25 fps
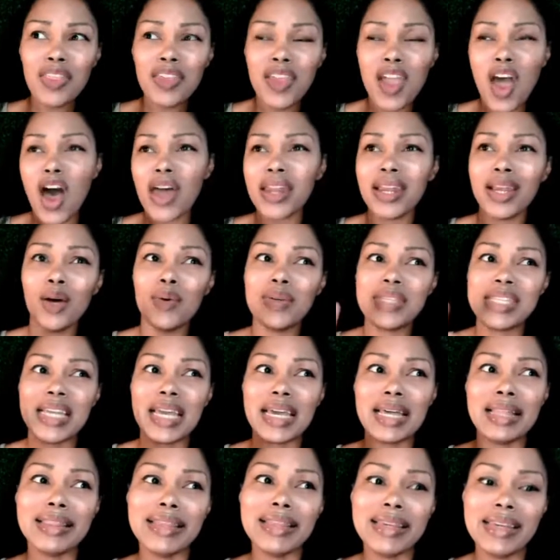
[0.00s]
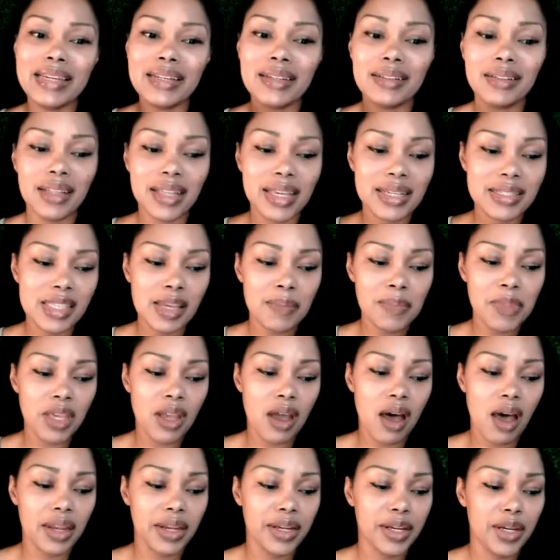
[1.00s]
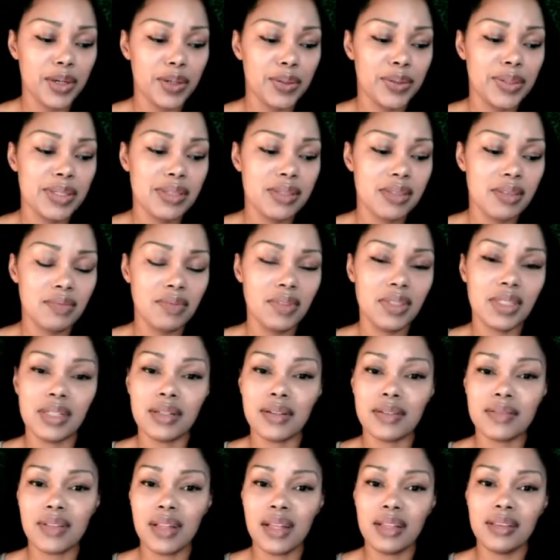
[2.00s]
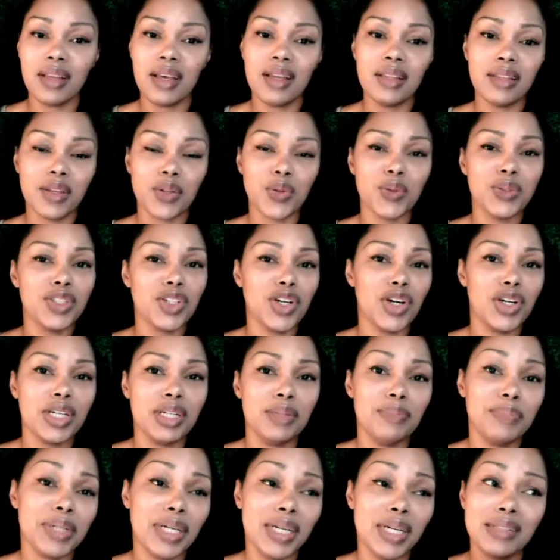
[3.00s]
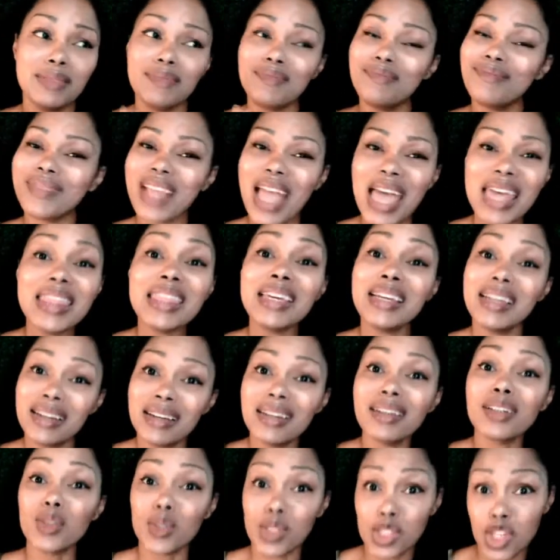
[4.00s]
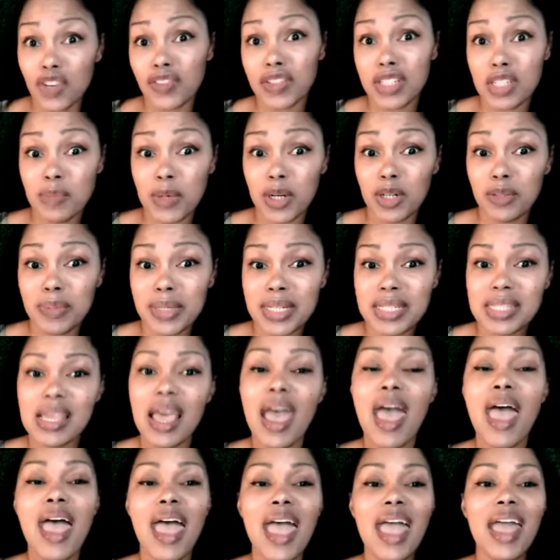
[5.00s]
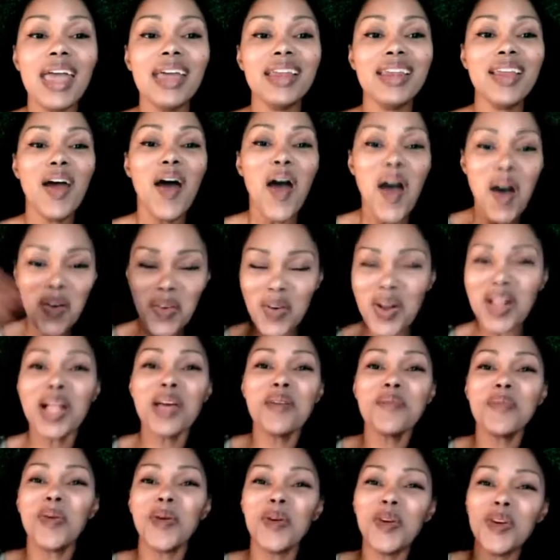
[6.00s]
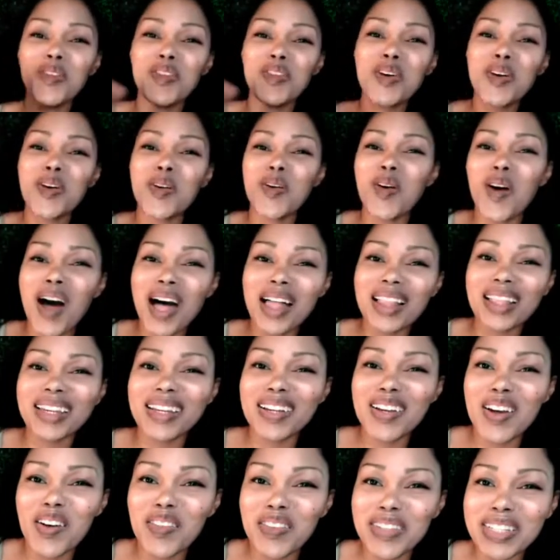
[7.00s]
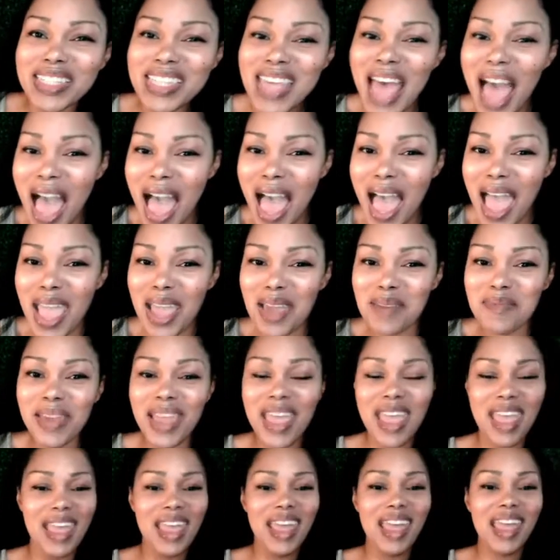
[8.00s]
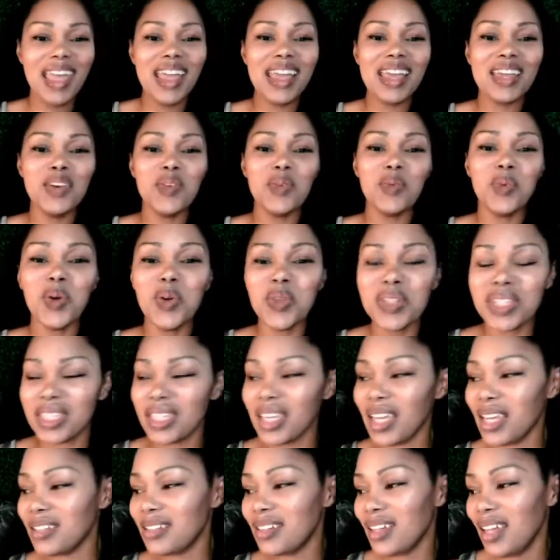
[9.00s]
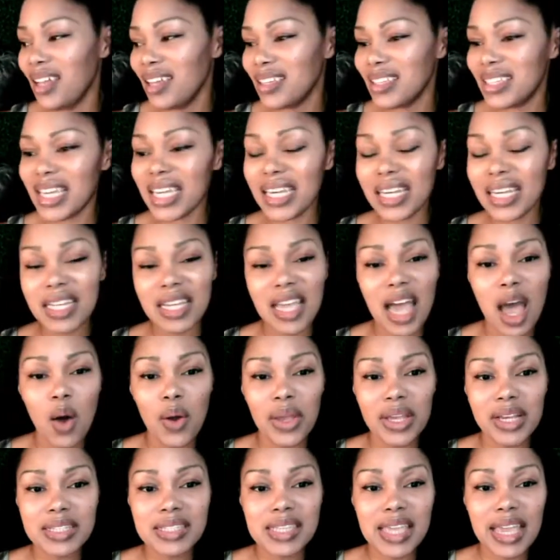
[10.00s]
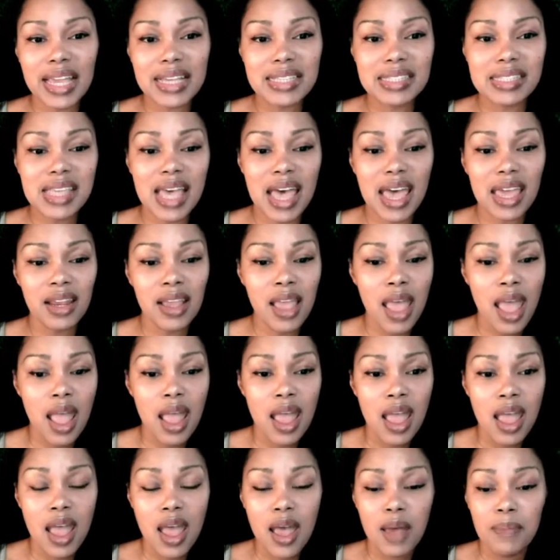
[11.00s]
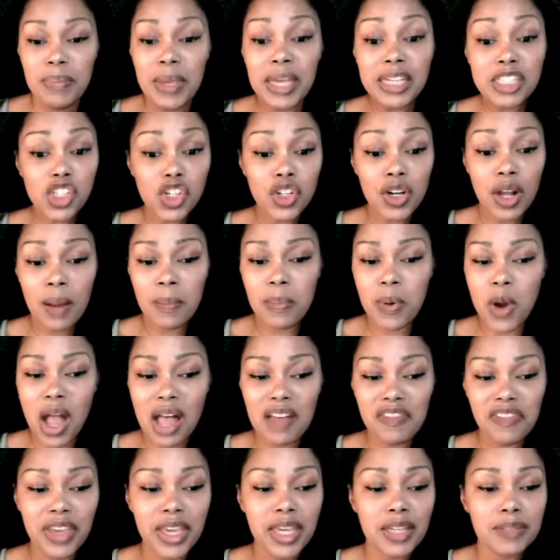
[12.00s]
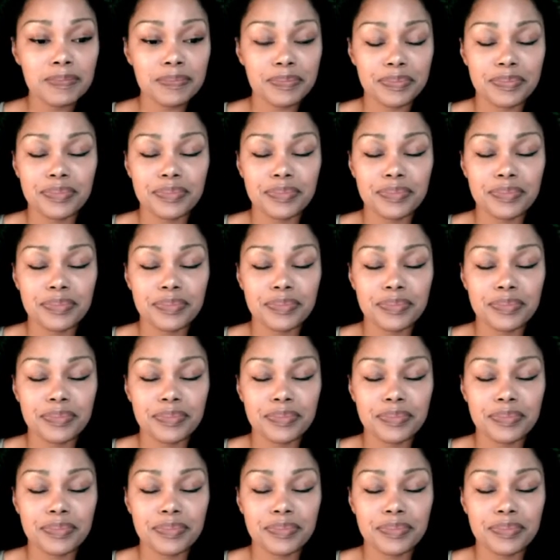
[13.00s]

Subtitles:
the audio isn't clean. Like some of the audio is, you know, a little dirty, but I think it'll serve its purpose. And we'll improve the quality over time and we'll get it going. Cause like I said, Pitch Your Nonprofit